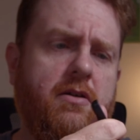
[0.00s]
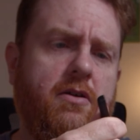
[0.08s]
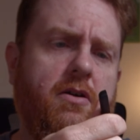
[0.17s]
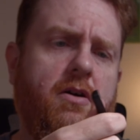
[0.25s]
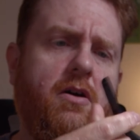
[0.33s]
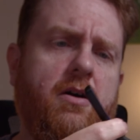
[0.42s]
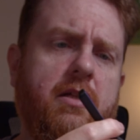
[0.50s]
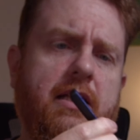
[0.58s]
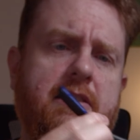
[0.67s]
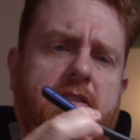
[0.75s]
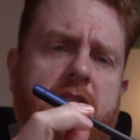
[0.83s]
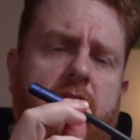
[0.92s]
Oh,
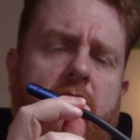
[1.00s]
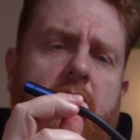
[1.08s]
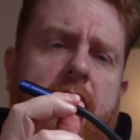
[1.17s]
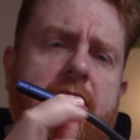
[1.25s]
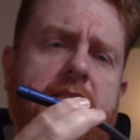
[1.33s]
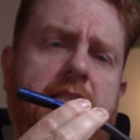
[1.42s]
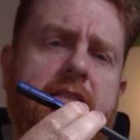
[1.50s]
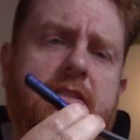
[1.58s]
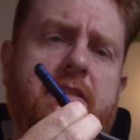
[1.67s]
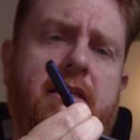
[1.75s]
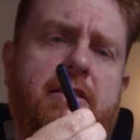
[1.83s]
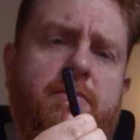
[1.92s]
that's nice. That's
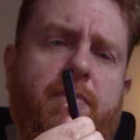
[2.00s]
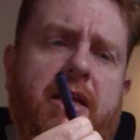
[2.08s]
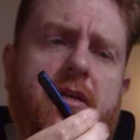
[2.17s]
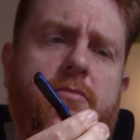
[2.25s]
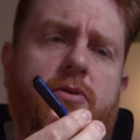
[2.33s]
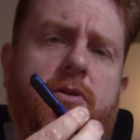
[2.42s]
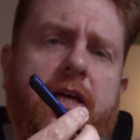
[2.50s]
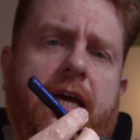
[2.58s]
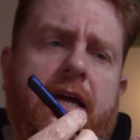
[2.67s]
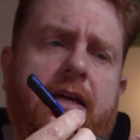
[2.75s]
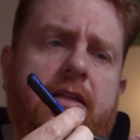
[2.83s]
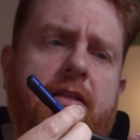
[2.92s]
bendable
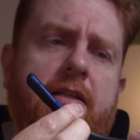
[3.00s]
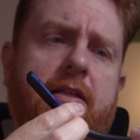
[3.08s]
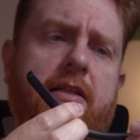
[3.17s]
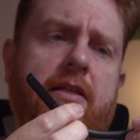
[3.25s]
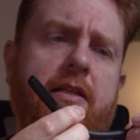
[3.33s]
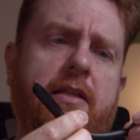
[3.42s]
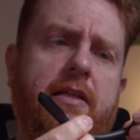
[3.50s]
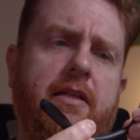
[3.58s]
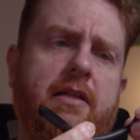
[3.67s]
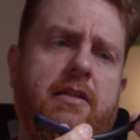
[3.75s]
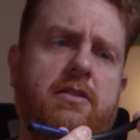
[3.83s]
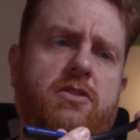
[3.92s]
there.
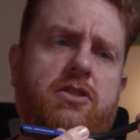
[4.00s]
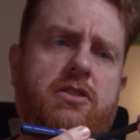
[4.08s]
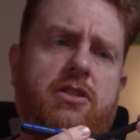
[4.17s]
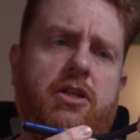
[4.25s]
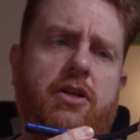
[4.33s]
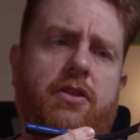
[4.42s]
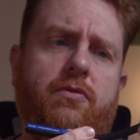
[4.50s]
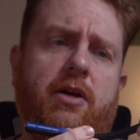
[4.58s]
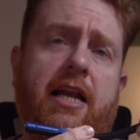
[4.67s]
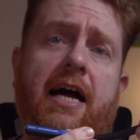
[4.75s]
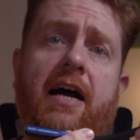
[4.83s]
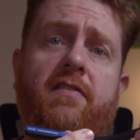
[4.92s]
Just your
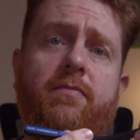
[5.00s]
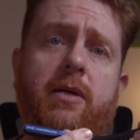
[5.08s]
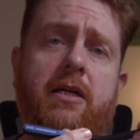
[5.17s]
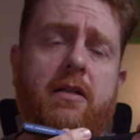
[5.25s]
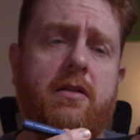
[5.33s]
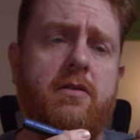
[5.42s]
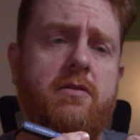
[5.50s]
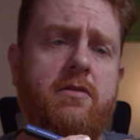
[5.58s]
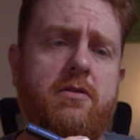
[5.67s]
3.5mm